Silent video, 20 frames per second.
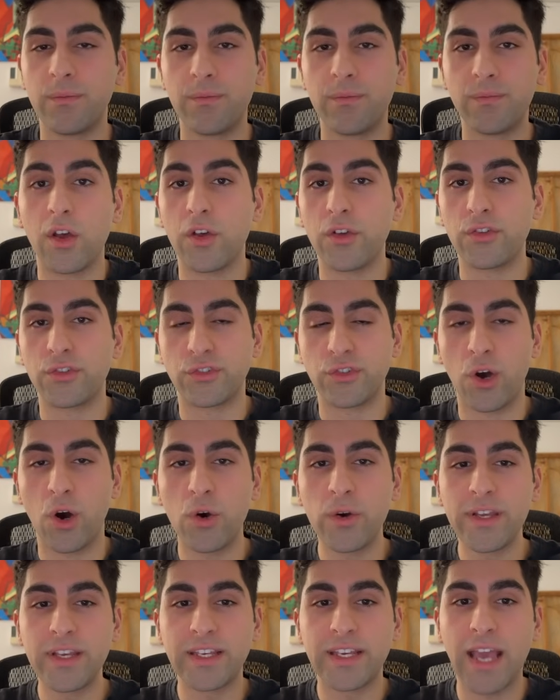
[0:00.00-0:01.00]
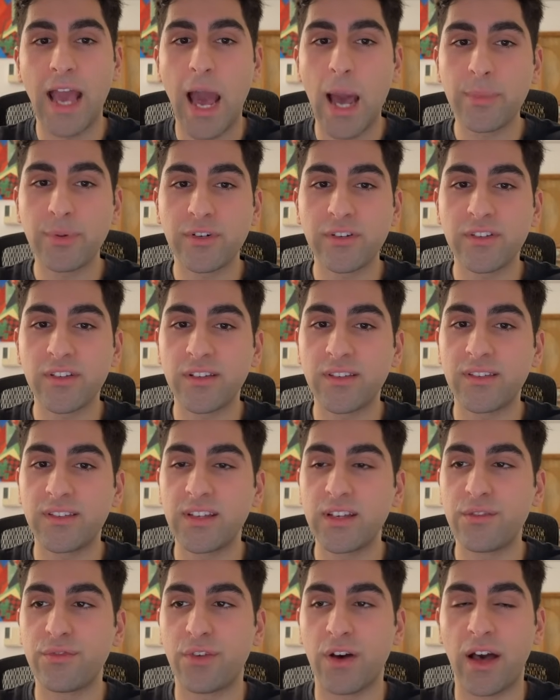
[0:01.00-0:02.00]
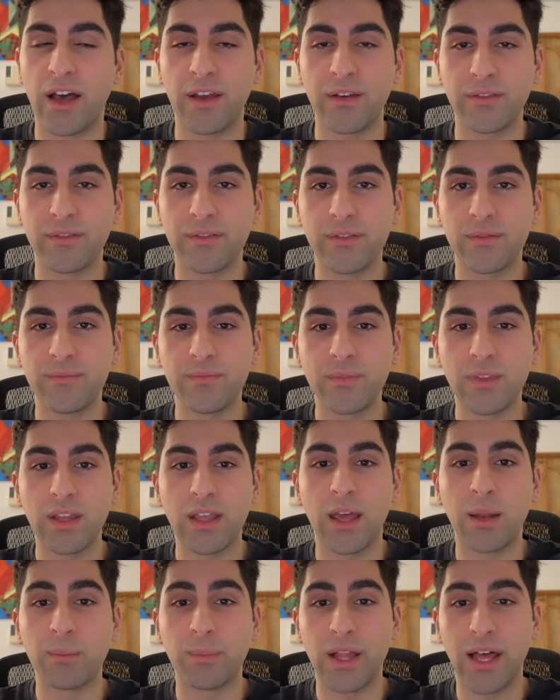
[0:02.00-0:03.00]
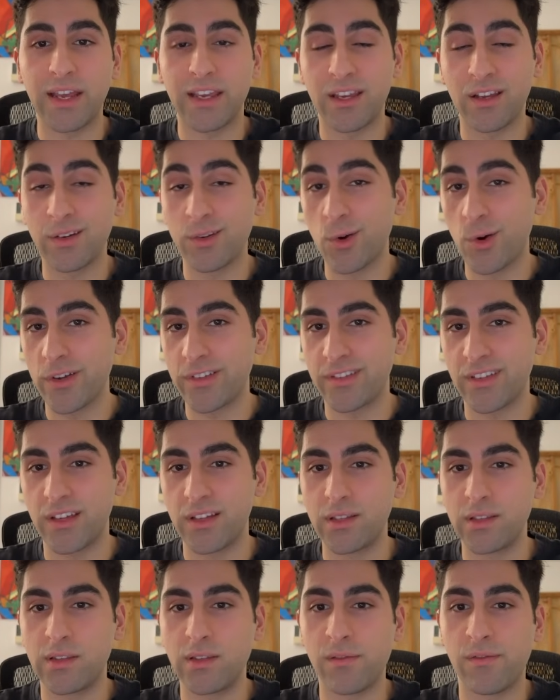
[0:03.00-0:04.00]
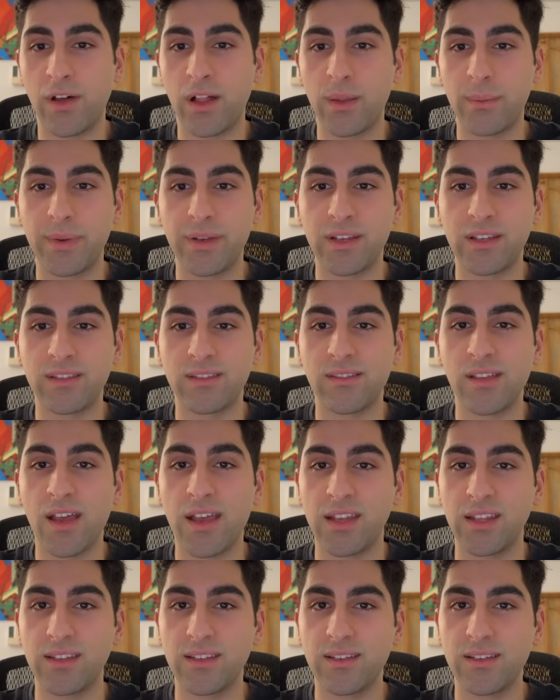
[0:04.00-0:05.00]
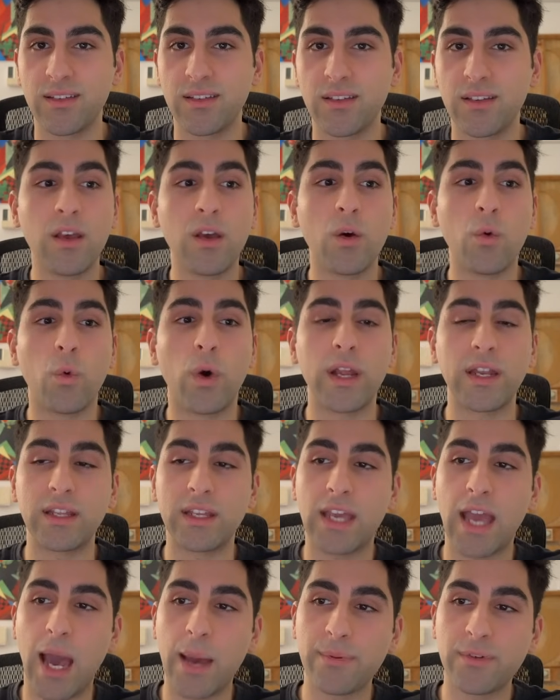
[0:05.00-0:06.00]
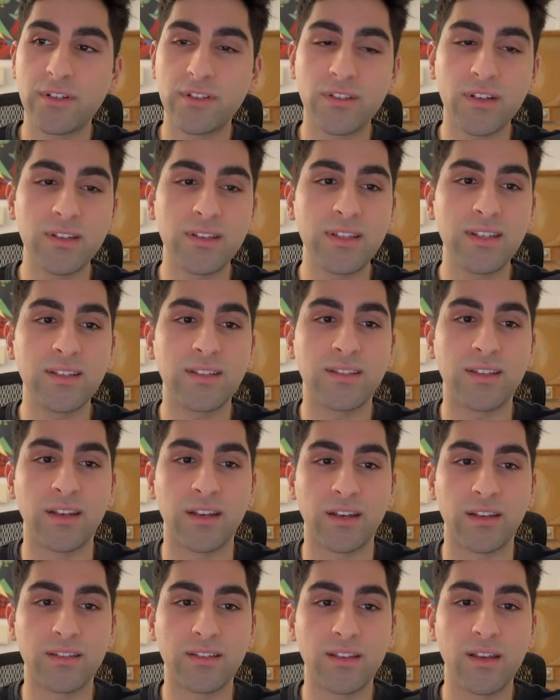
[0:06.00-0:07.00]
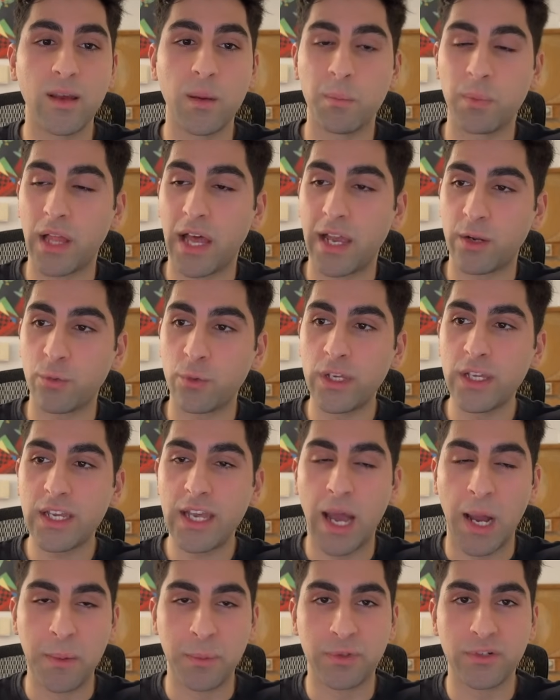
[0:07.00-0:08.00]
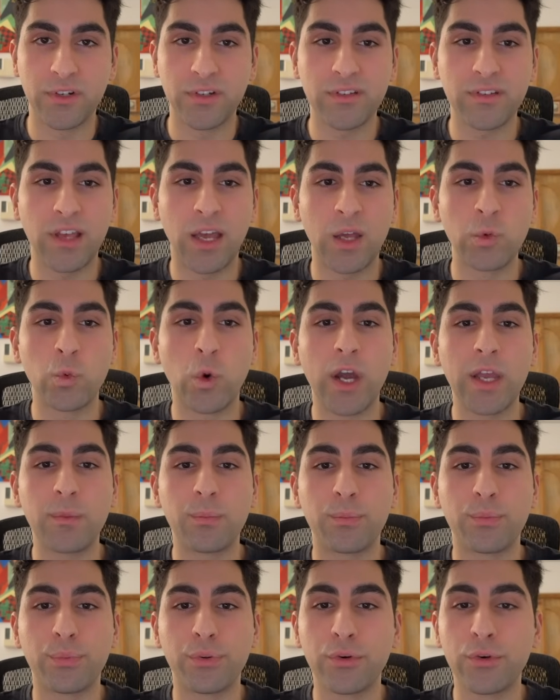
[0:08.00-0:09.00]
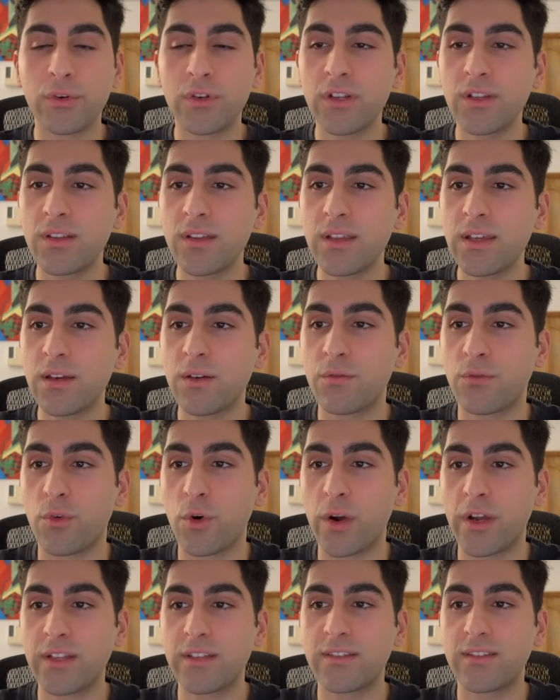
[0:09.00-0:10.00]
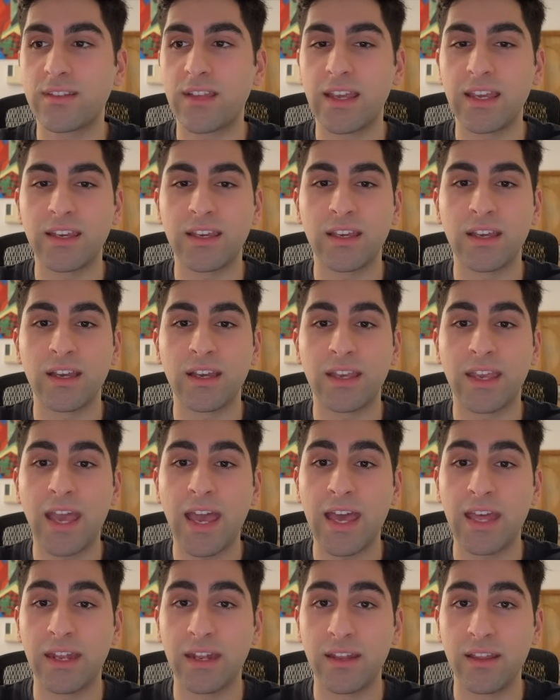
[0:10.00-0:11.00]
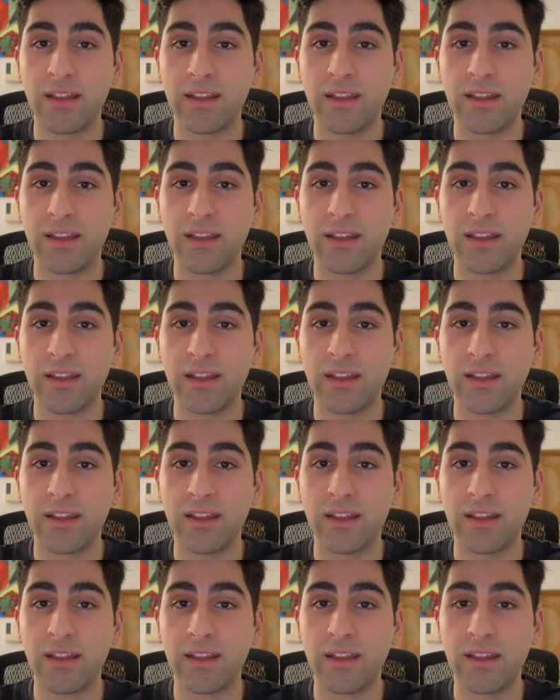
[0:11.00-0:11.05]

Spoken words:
So he captures on c5, and black ignores it, developing his knight. White captures on d6, black recaptures, and white prudently avoids taking again.